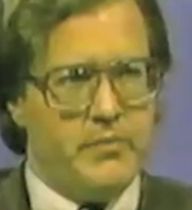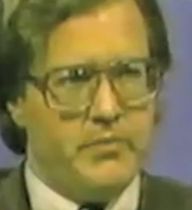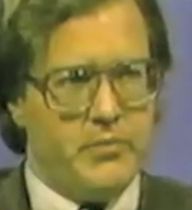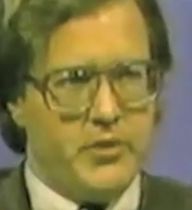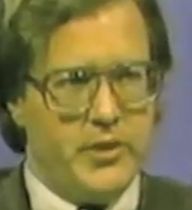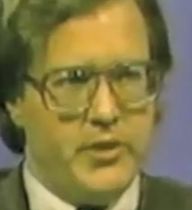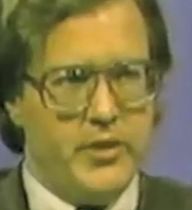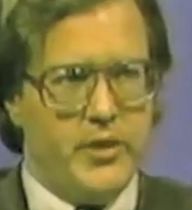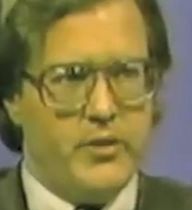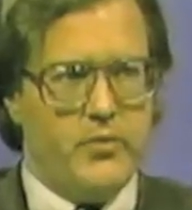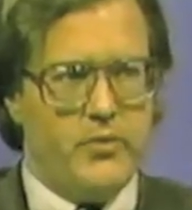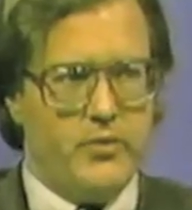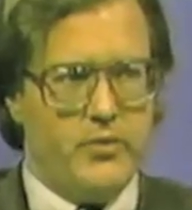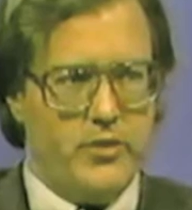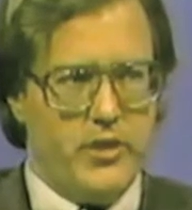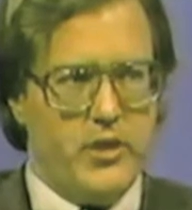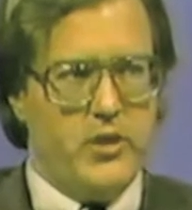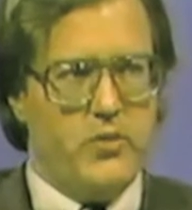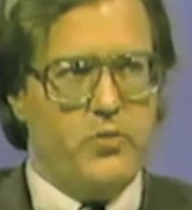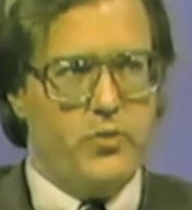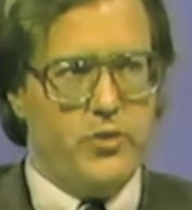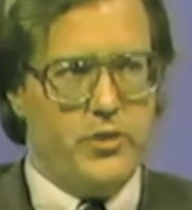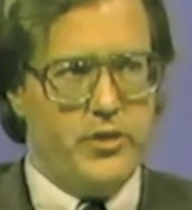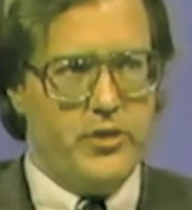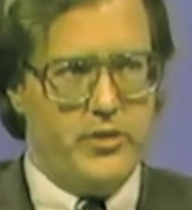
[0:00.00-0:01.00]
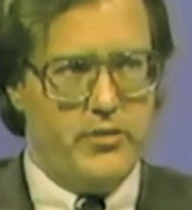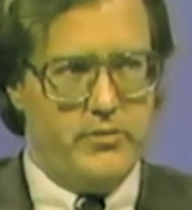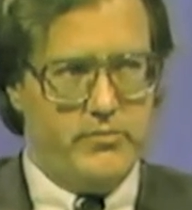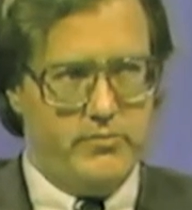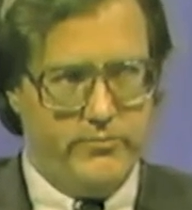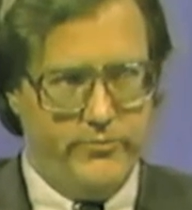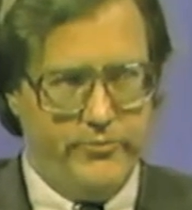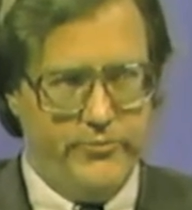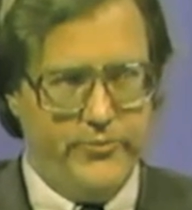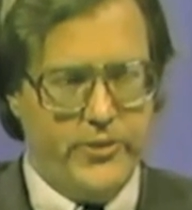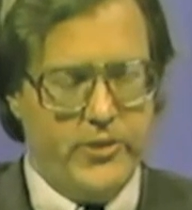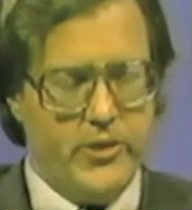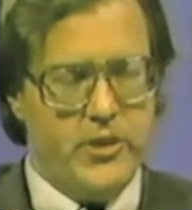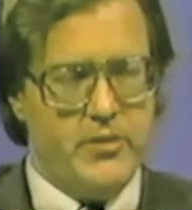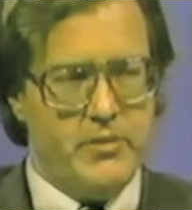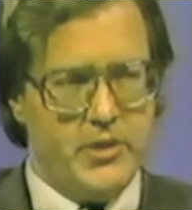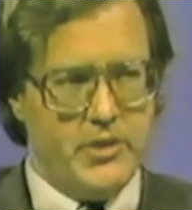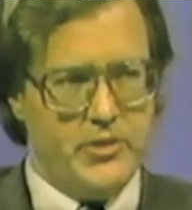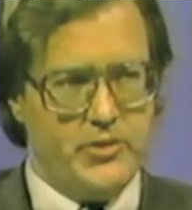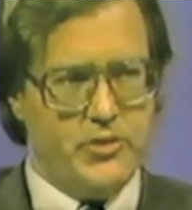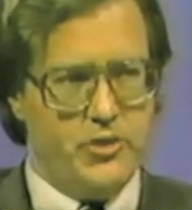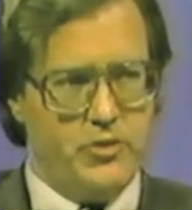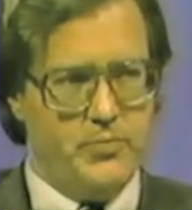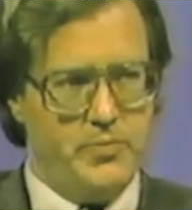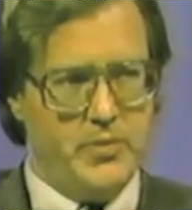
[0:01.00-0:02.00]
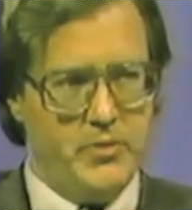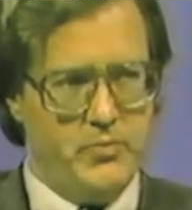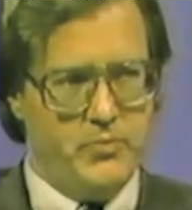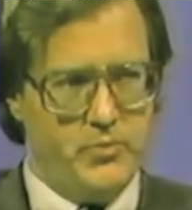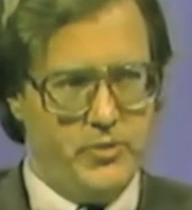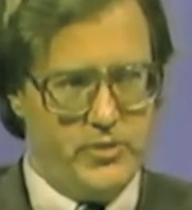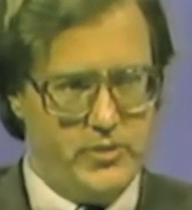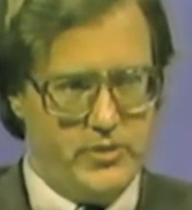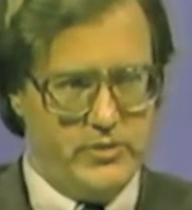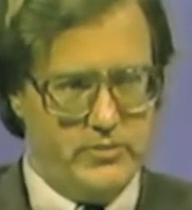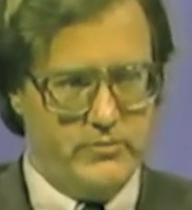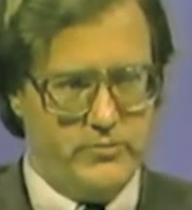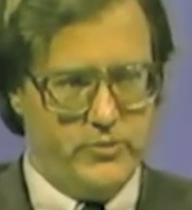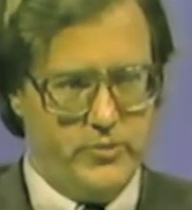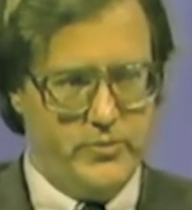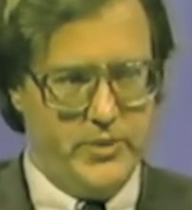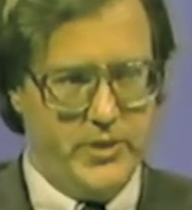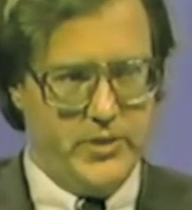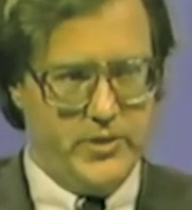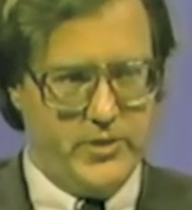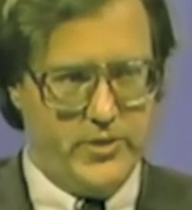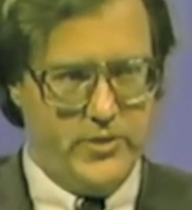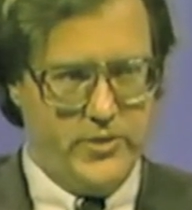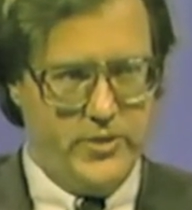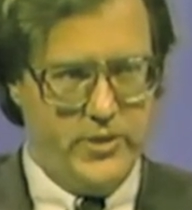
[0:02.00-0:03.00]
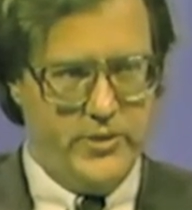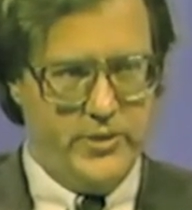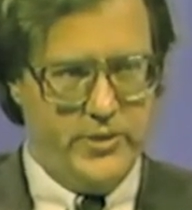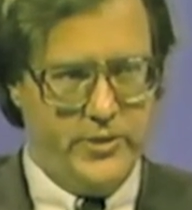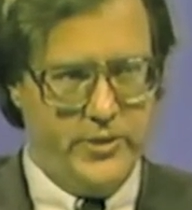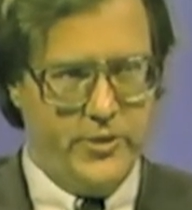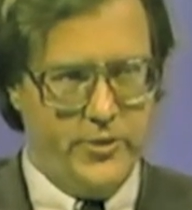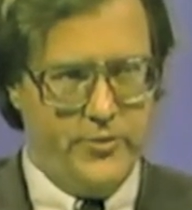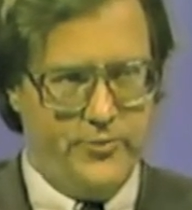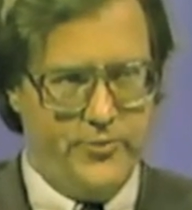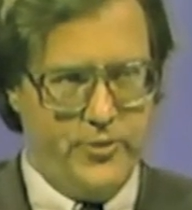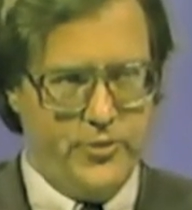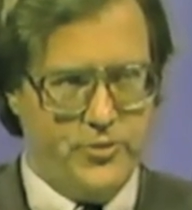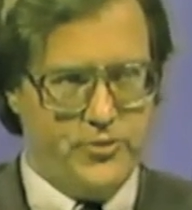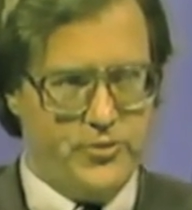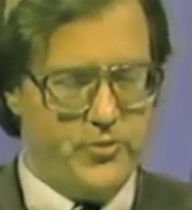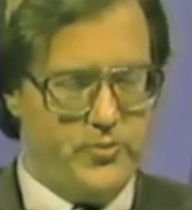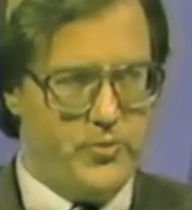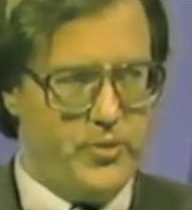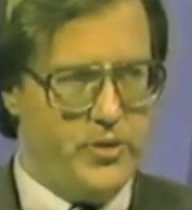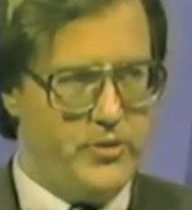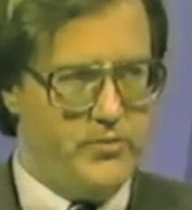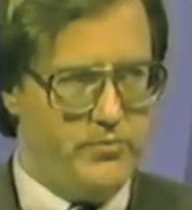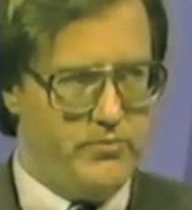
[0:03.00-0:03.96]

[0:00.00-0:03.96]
something that we're very much hoping will be occurring in the near future.